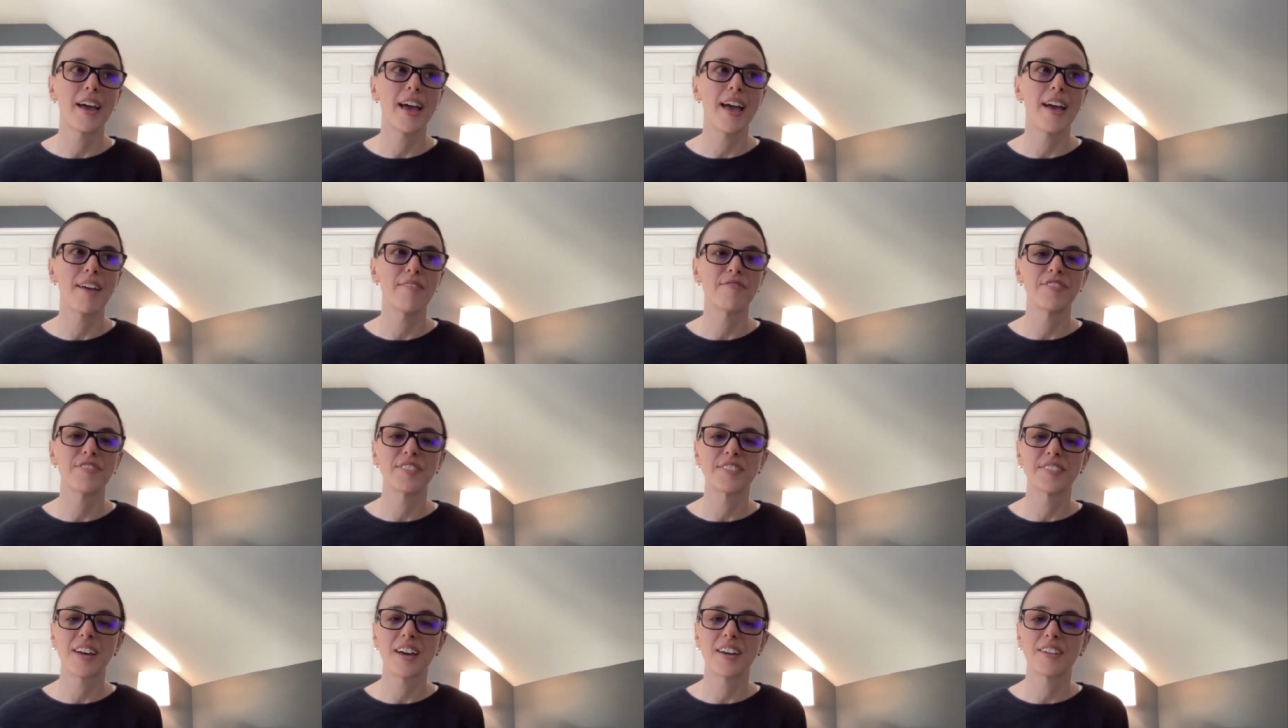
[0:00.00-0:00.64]

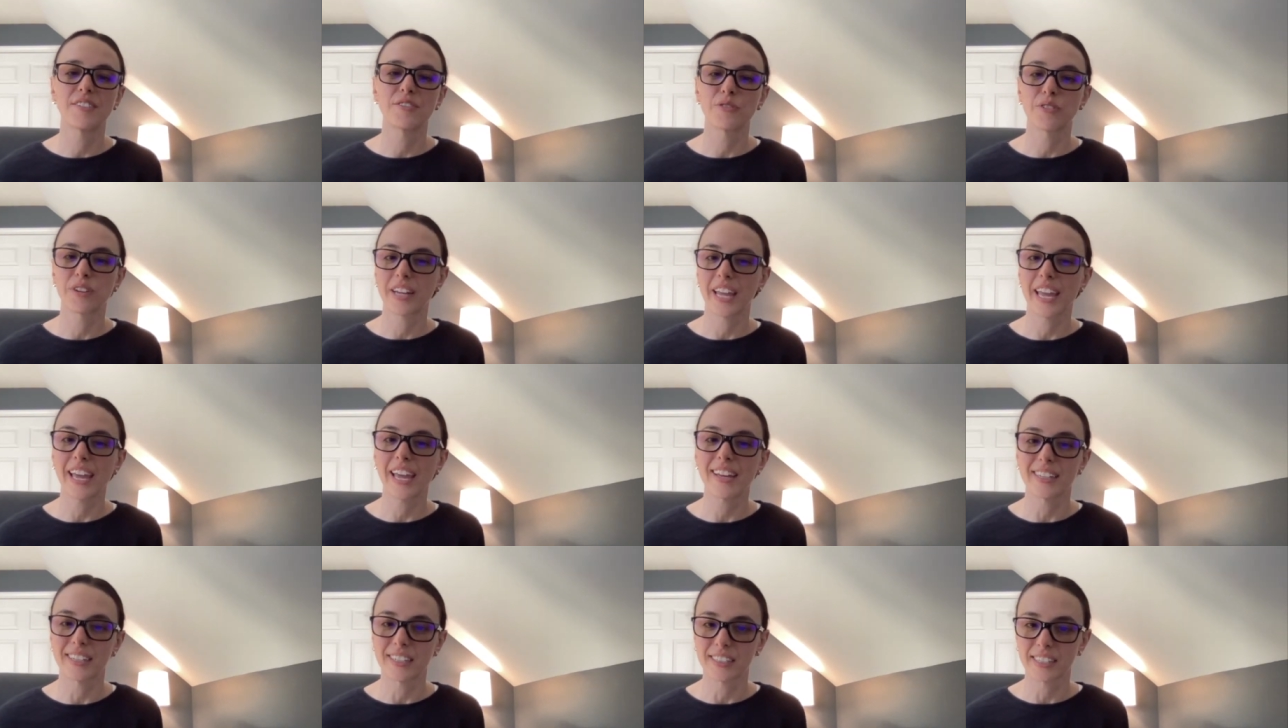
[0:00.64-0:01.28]
emphasize
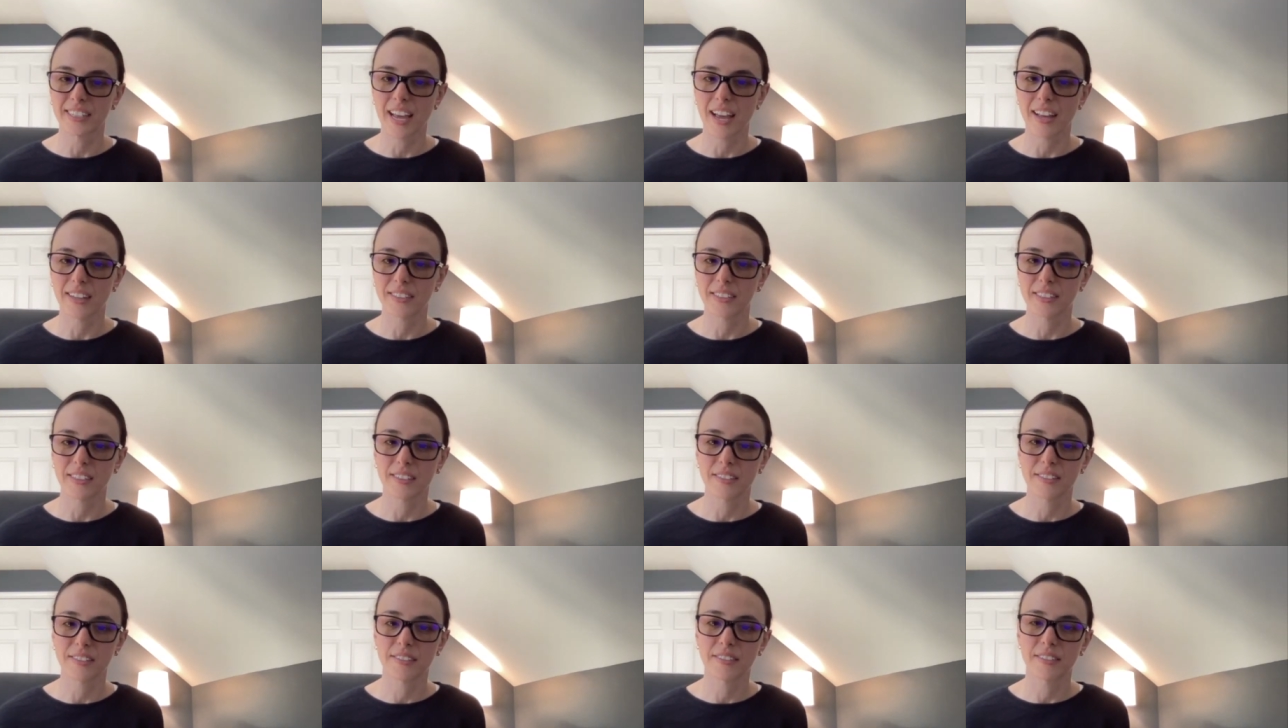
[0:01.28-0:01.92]
organic
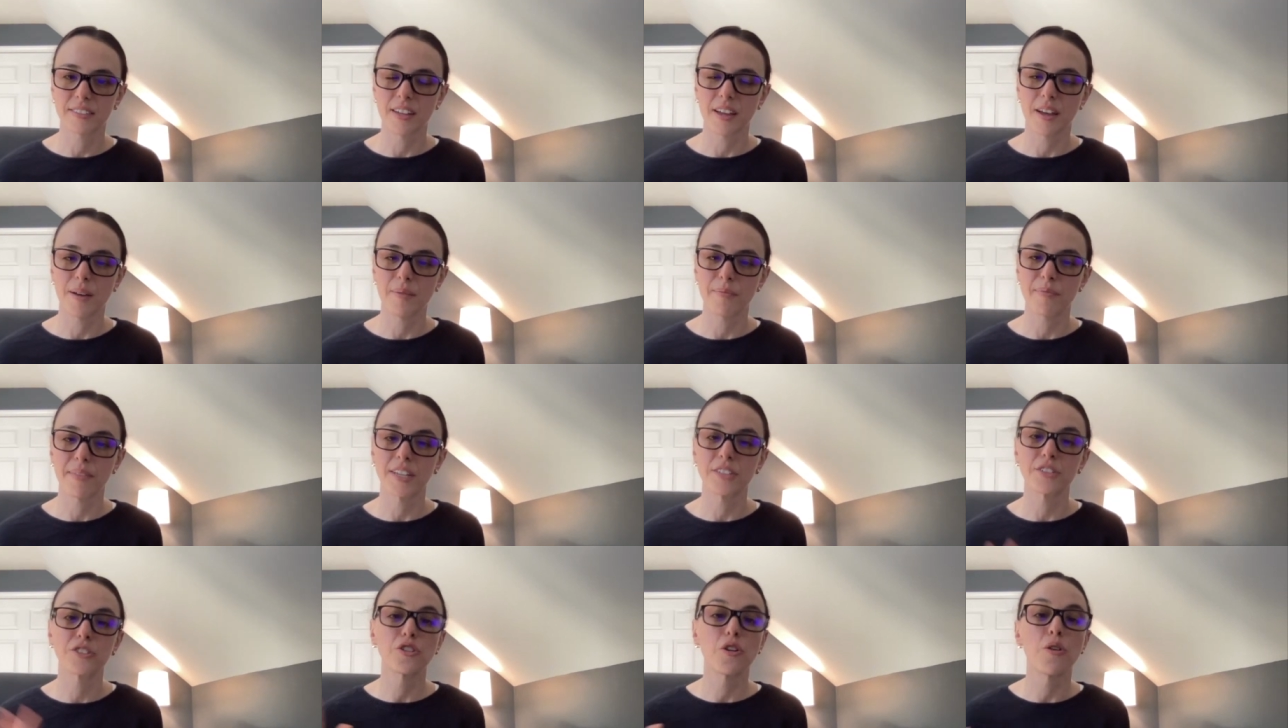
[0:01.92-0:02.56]
tactics
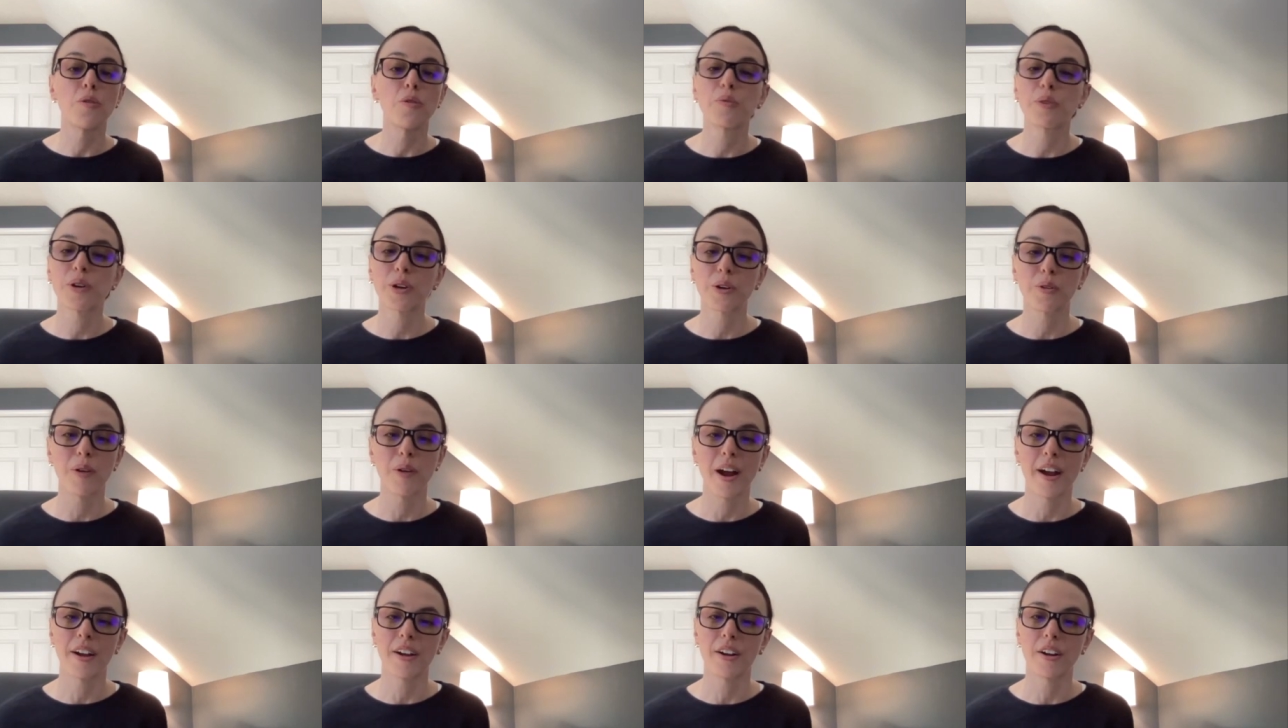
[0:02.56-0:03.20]
that don't
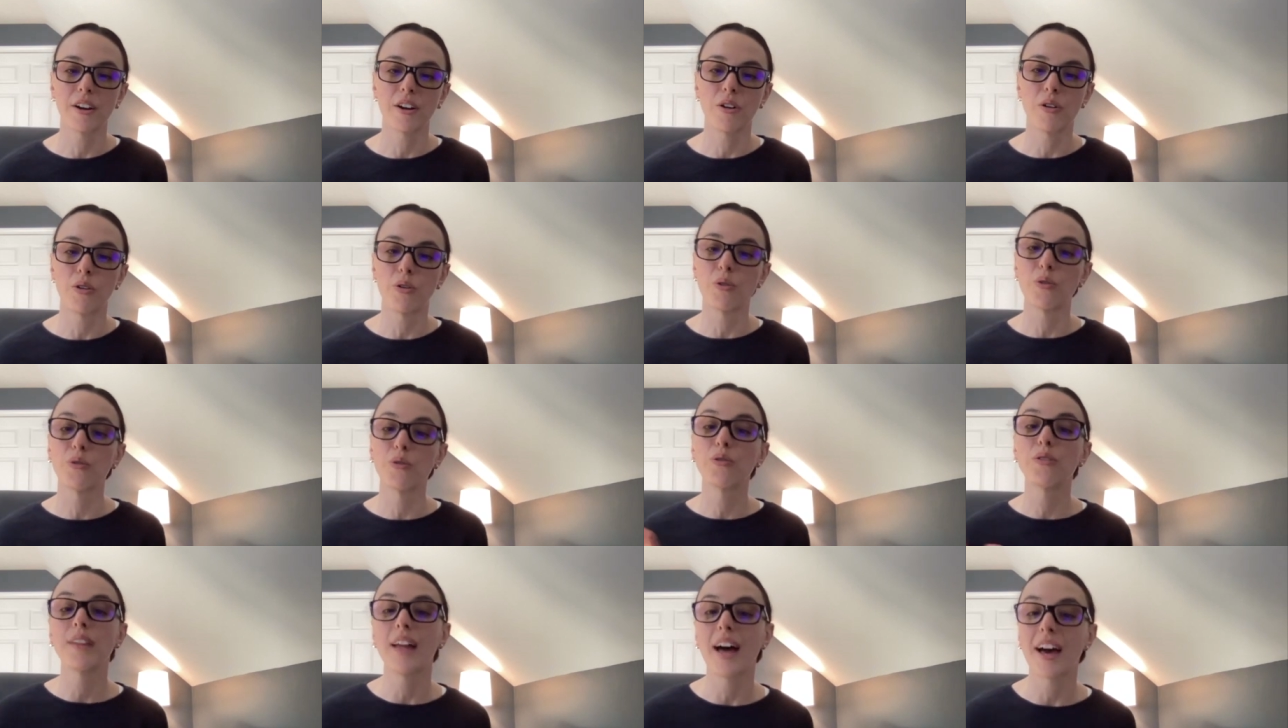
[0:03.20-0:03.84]
require a
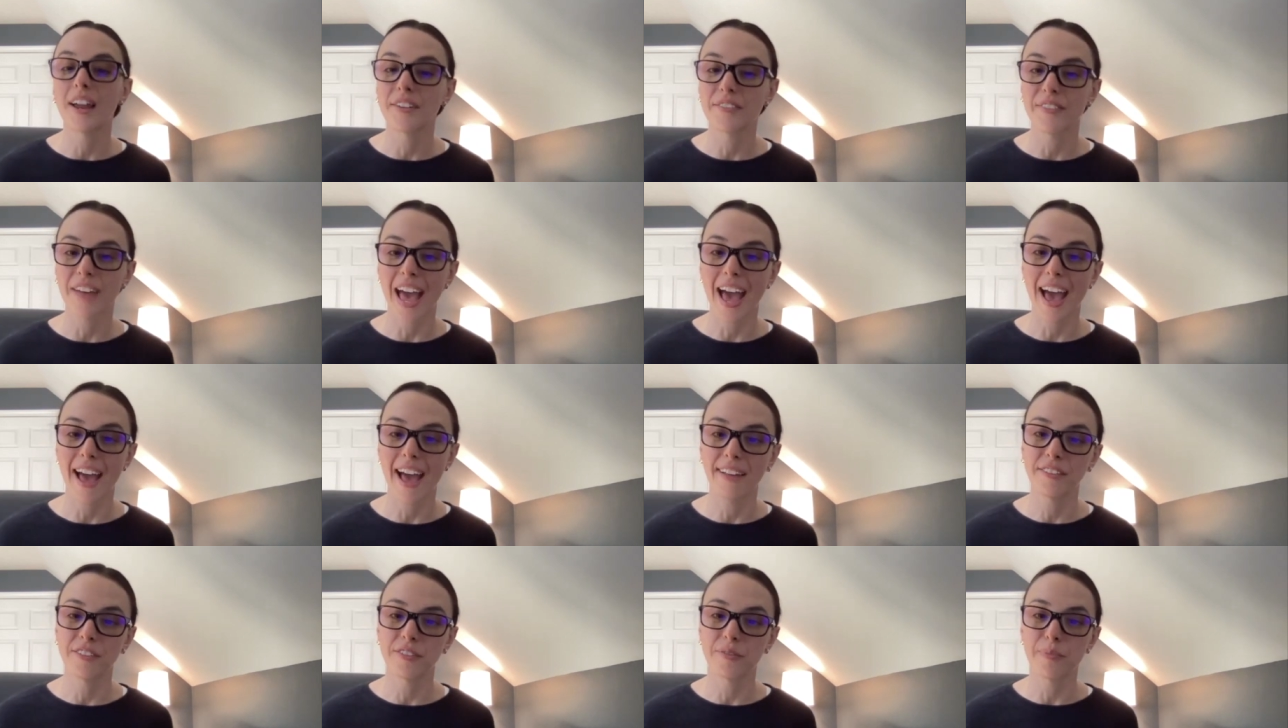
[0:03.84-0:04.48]
whole lot of
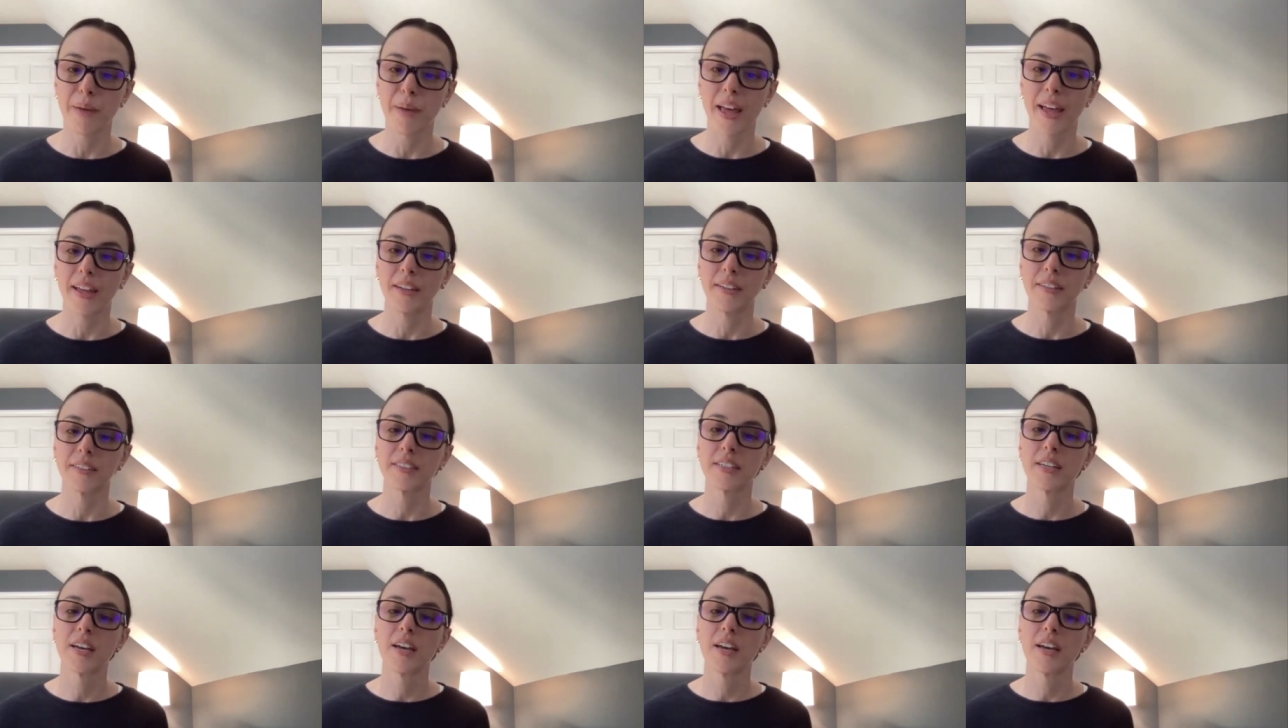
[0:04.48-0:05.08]
ad spend.